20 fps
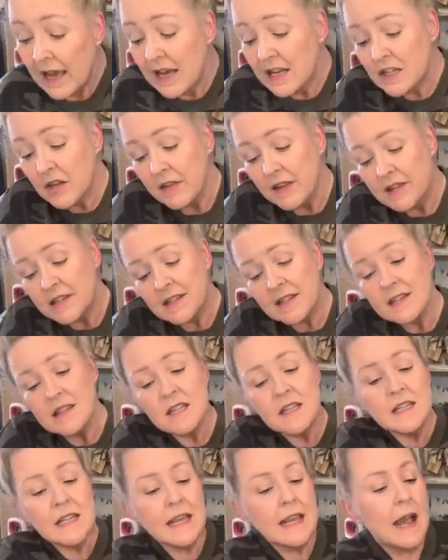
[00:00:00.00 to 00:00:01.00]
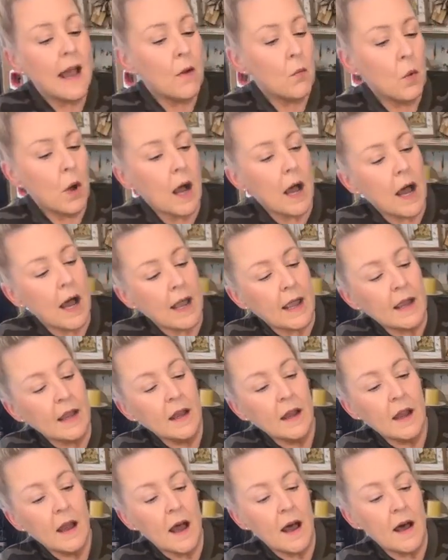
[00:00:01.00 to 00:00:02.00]
So this is the
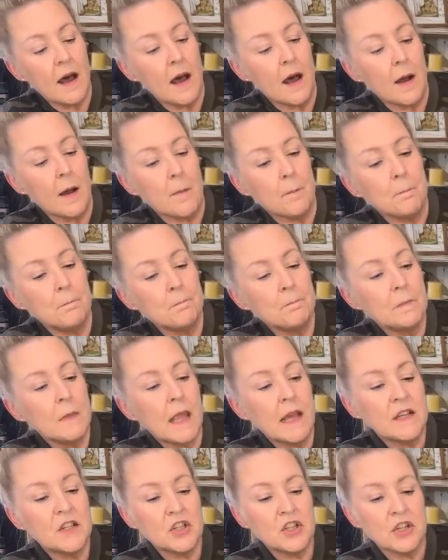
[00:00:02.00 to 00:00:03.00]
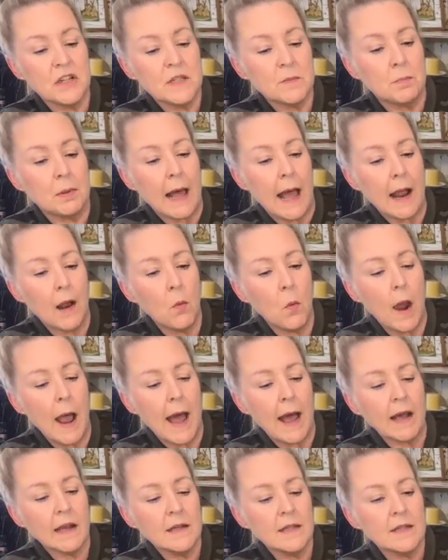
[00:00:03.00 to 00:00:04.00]
DIY. It's just black
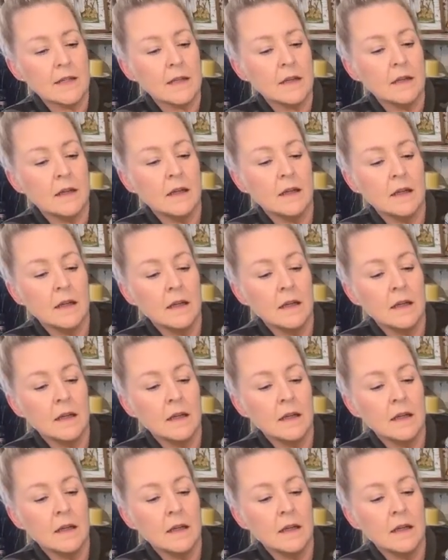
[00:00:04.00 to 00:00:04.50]
wax.